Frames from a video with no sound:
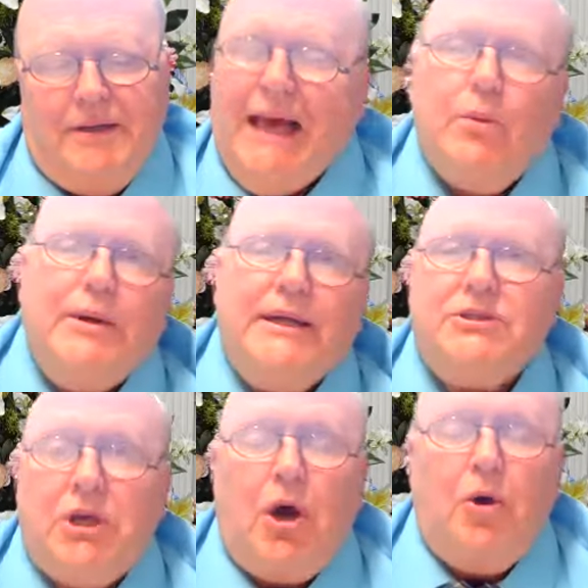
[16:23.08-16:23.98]
That would
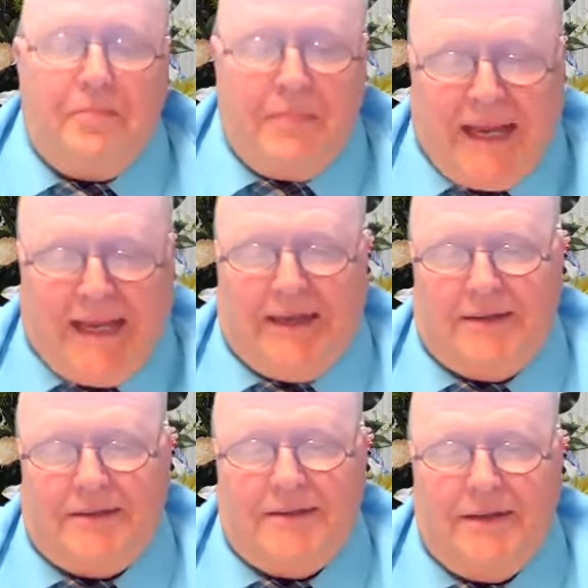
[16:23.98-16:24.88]
exalt man.
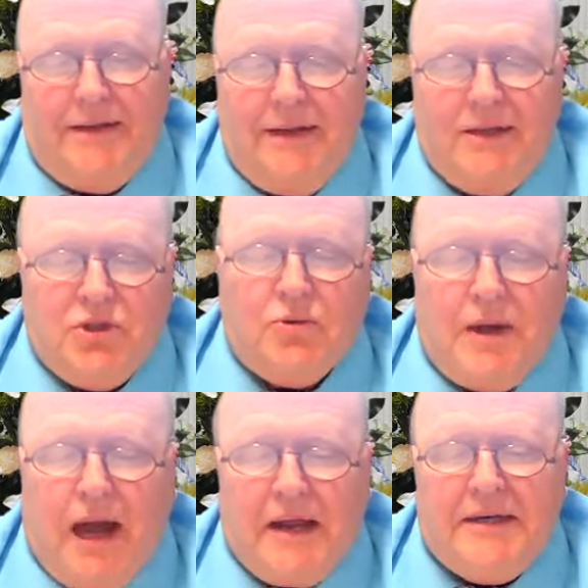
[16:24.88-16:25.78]
So
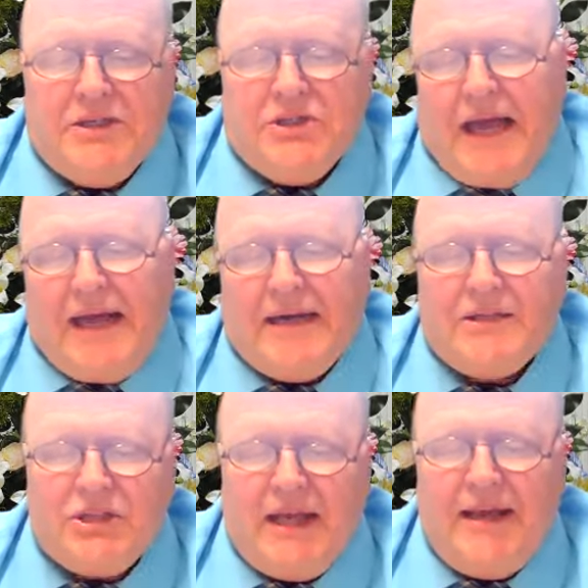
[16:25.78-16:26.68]
God designed
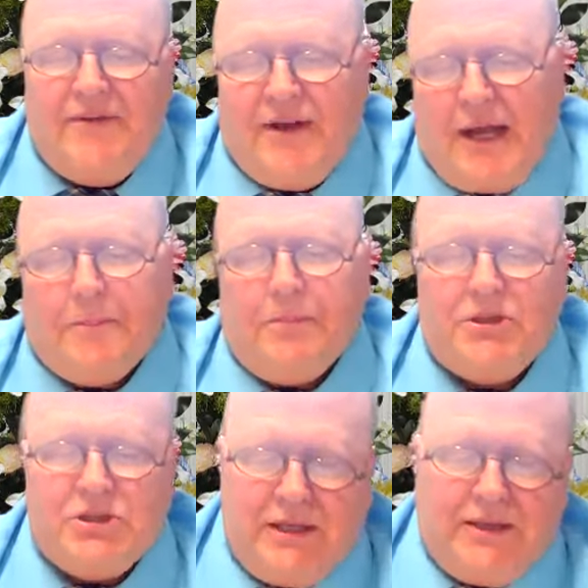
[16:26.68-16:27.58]
to save
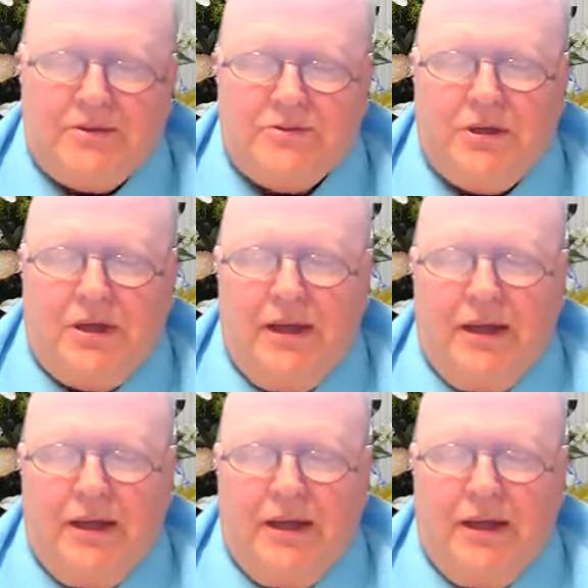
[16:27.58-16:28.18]
helpless sinners